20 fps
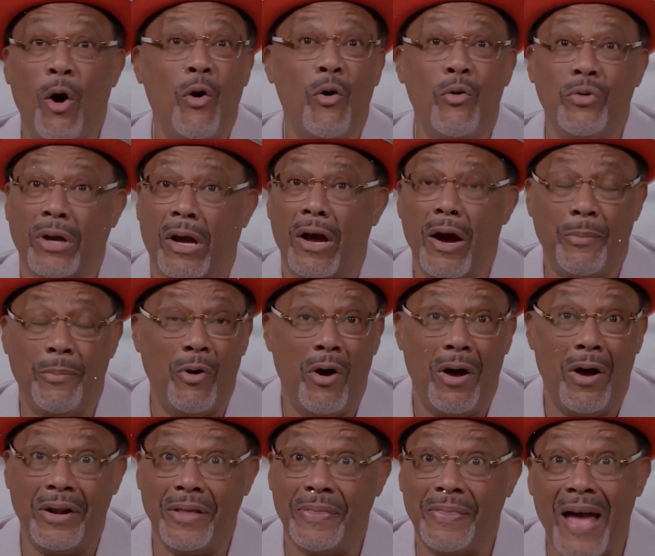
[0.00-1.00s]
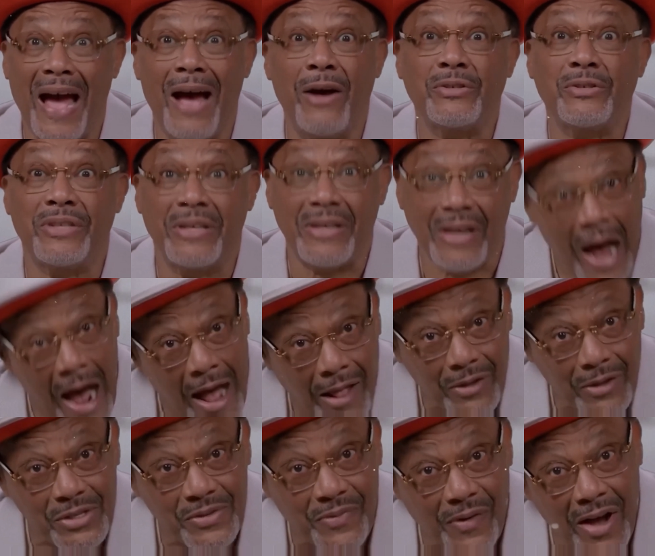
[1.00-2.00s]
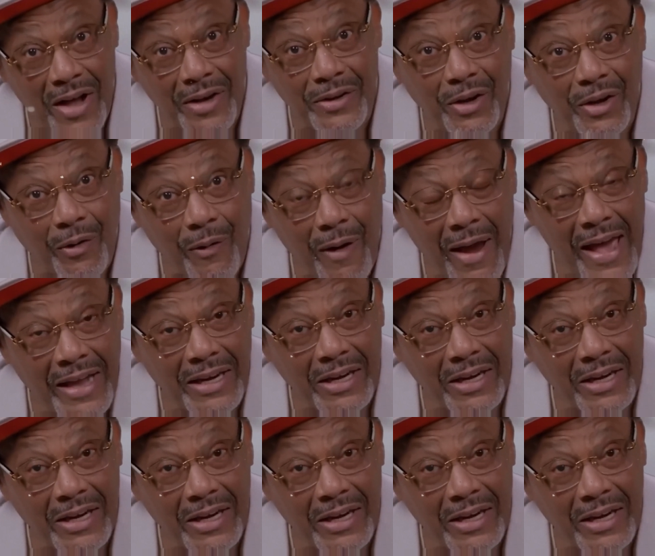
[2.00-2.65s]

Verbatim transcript: while also asking the court to prevent any spousal